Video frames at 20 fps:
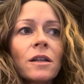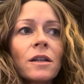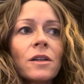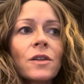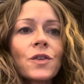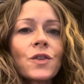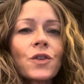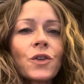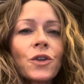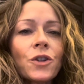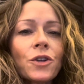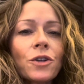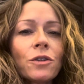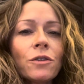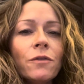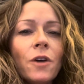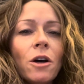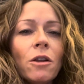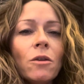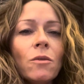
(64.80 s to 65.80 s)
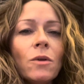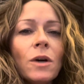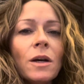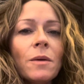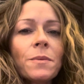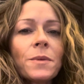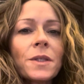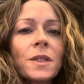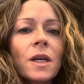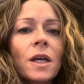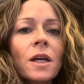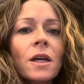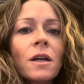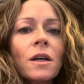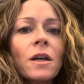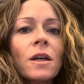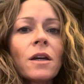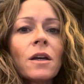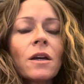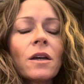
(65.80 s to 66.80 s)
surgical follow-ups,
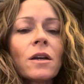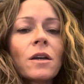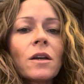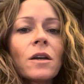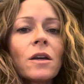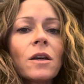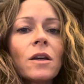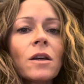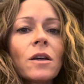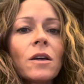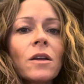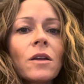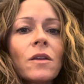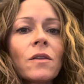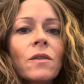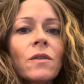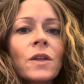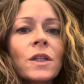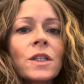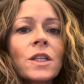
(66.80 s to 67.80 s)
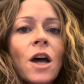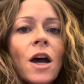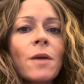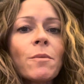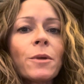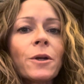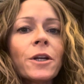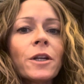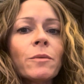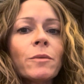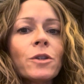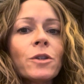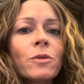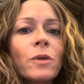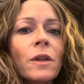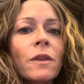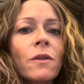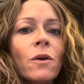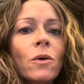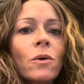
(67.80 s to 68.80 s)
the time period
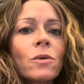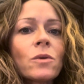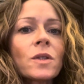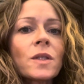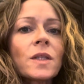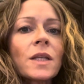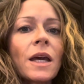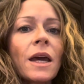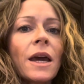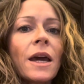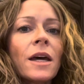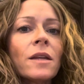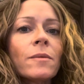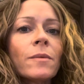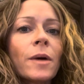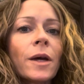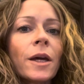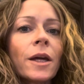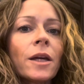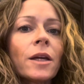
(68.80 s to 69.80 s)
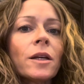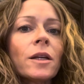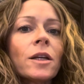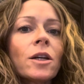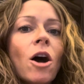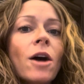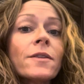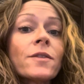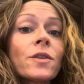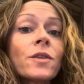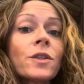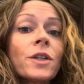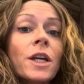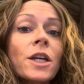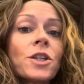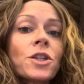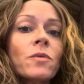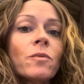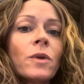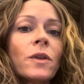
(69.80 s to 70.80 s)
between those and my
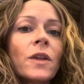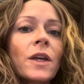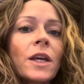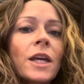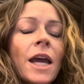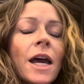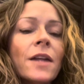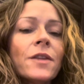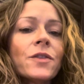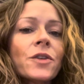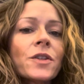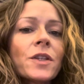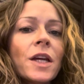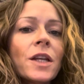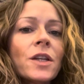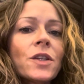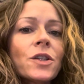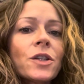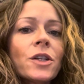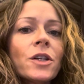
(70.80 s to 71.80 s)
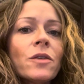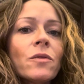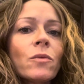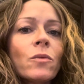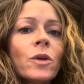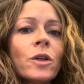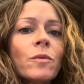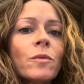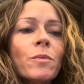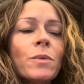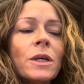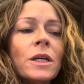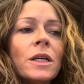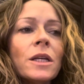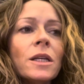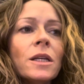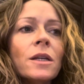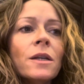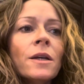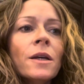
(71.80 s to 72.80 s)
consultation with the cancer center would
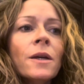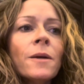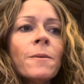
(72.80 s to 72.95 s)
be